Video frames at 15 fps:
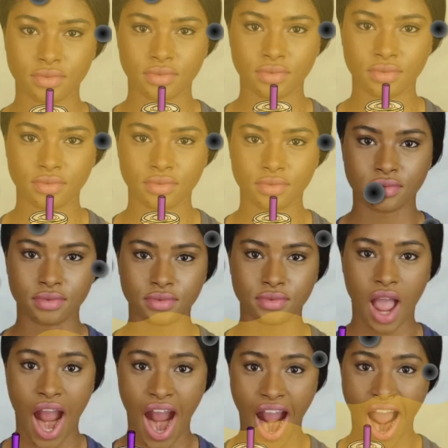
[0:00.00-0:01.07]
So another
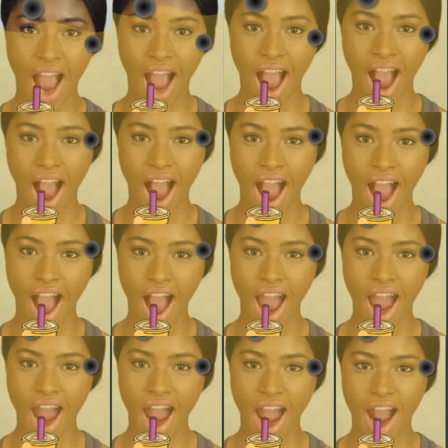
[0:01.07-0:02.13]
thing that's going to be triggered
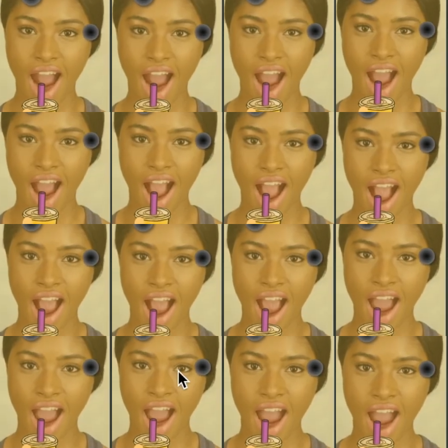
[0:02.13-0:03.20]
by a mouth open would be
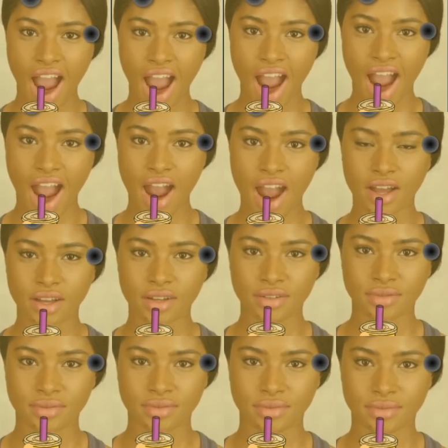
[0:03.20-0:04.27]
the more
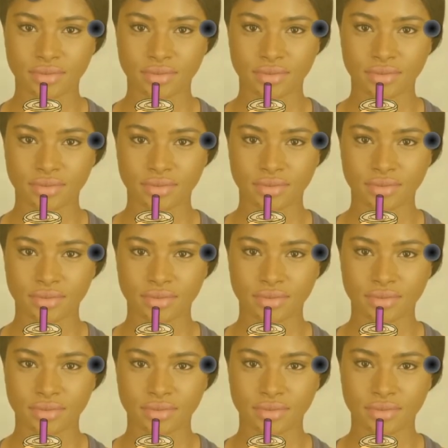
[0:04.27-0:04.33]
bubbles.